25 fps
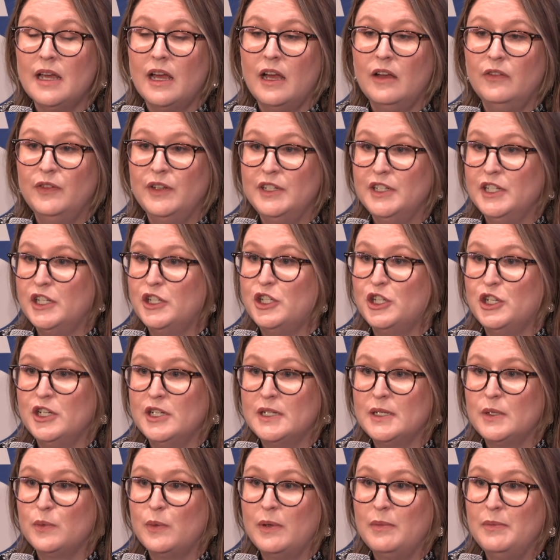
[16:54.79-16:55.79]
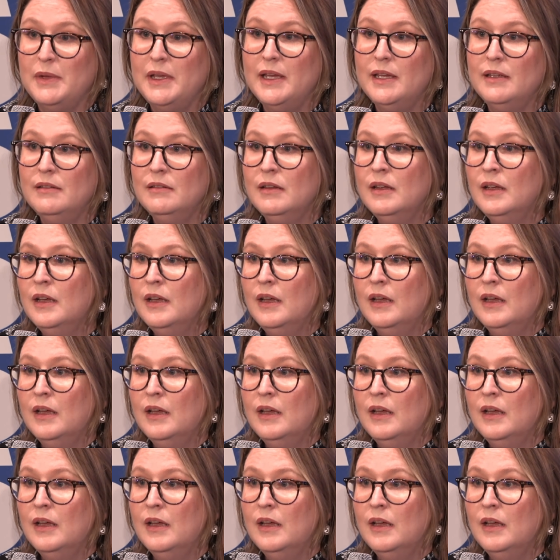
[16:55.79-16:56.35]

of indigenous women